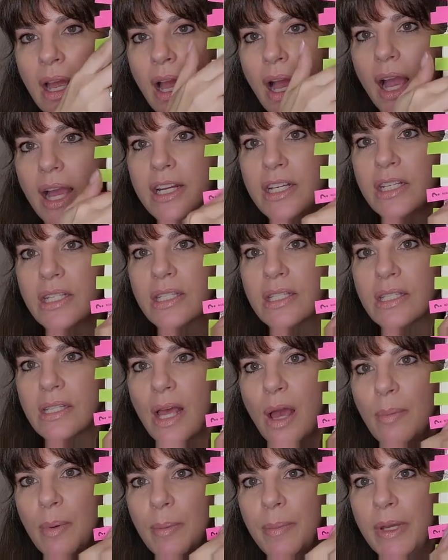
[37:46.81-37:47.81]
I just
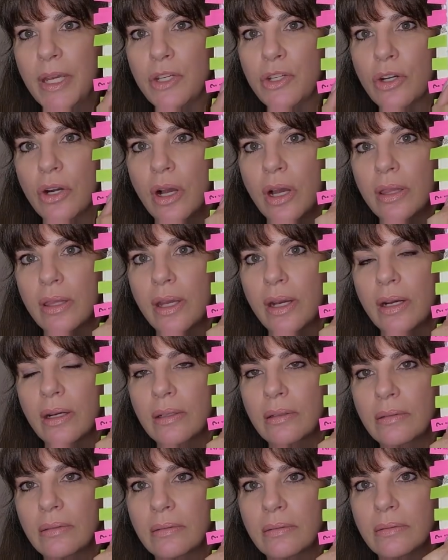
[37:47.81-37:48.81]
slap a picture on
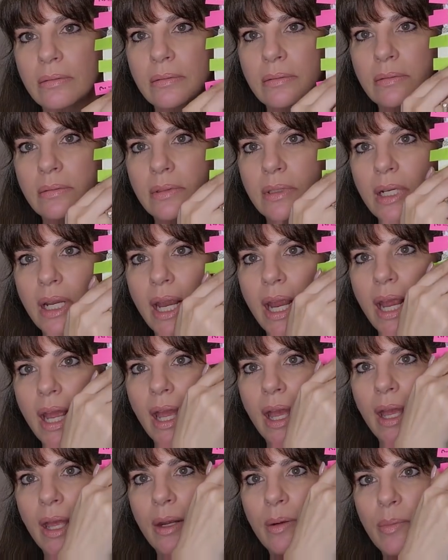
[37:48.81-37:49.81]
there
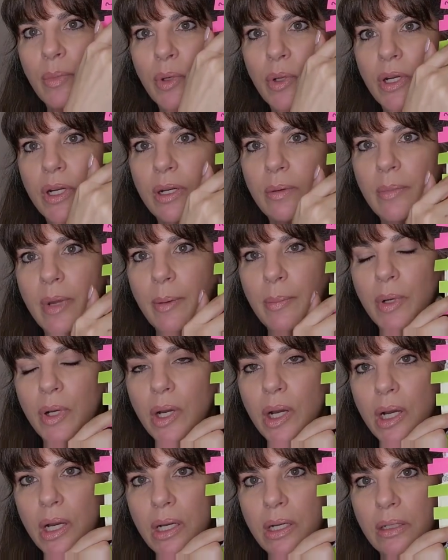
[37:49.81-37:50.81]
and put it in my
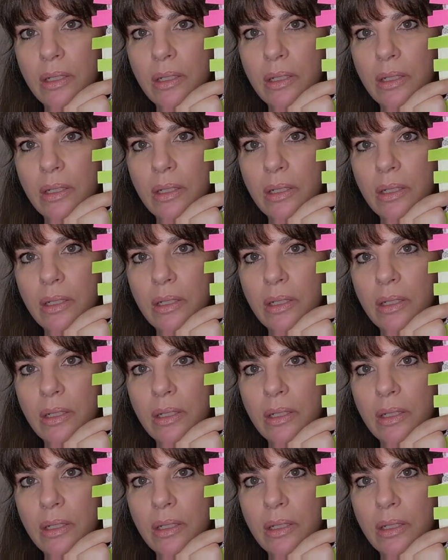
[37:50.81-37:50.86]
book